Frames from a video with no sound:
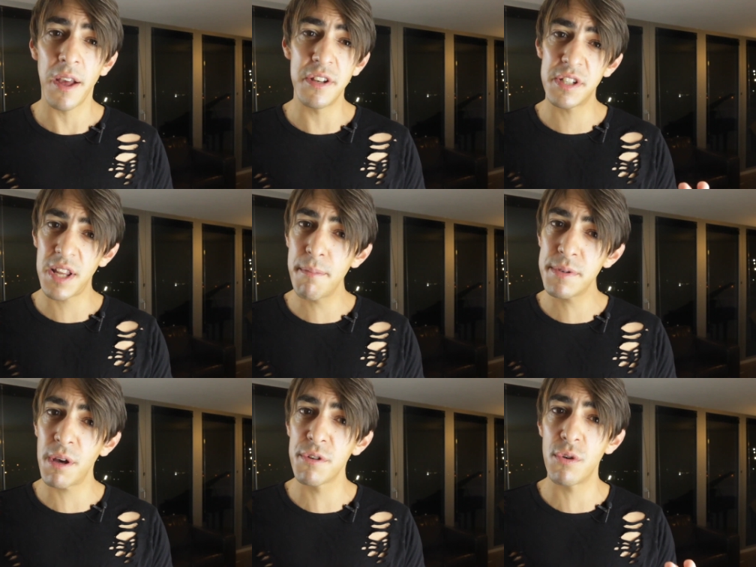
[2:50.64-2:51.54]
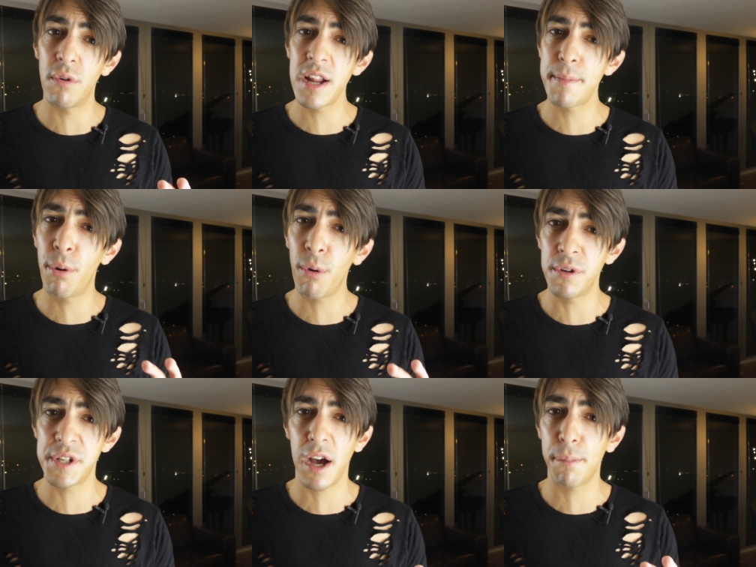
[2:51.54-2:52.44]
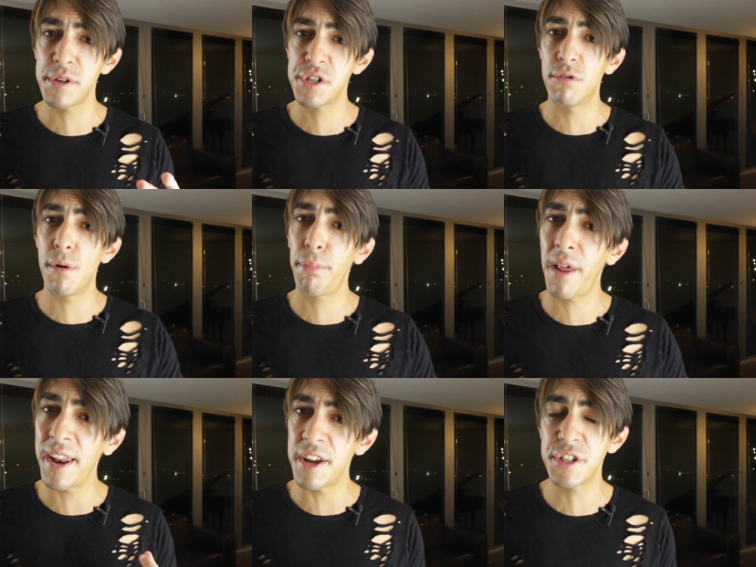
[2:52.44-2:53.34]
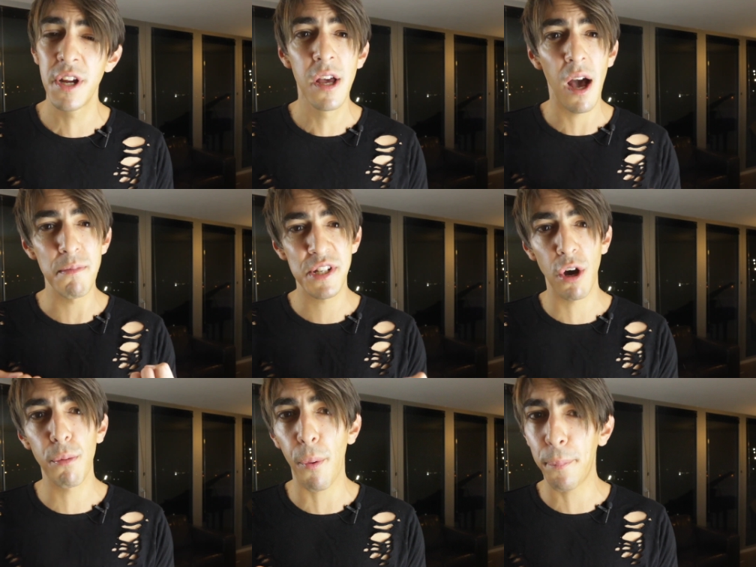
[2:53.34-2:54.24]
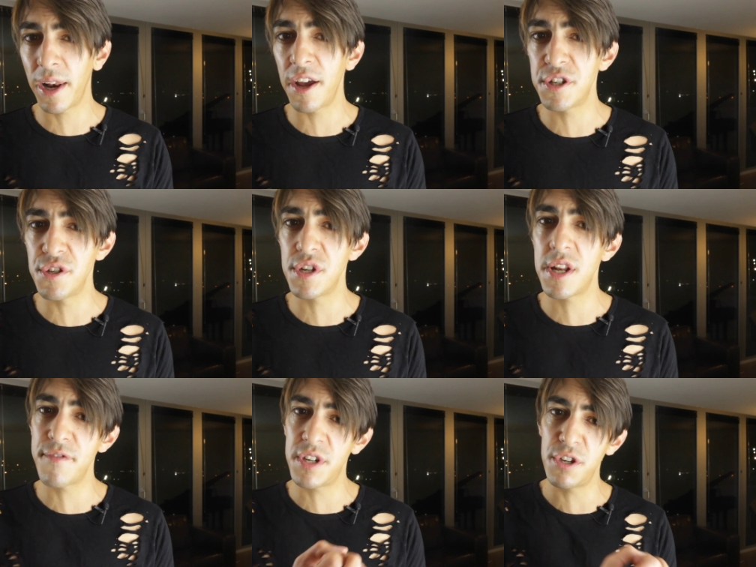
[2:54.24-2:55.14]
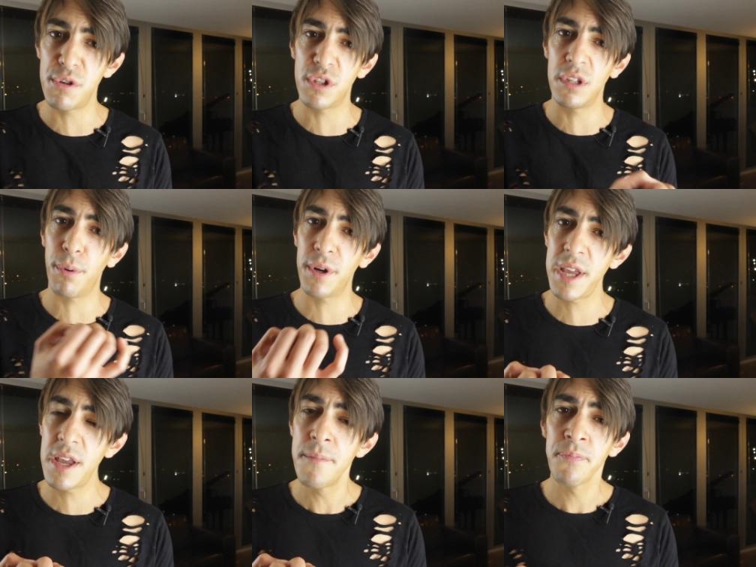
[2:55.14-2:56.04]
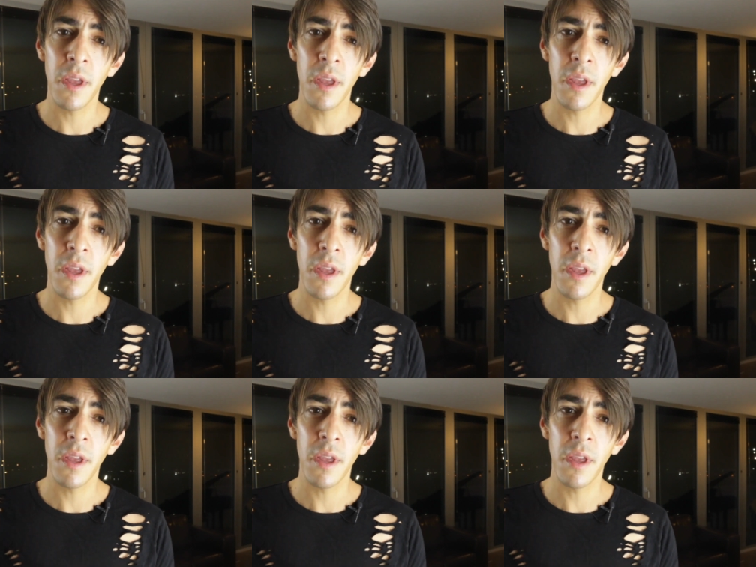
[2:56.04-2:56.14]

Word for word: and stem cells are really important to help us to replenish um, cell populations in different tissues in the body.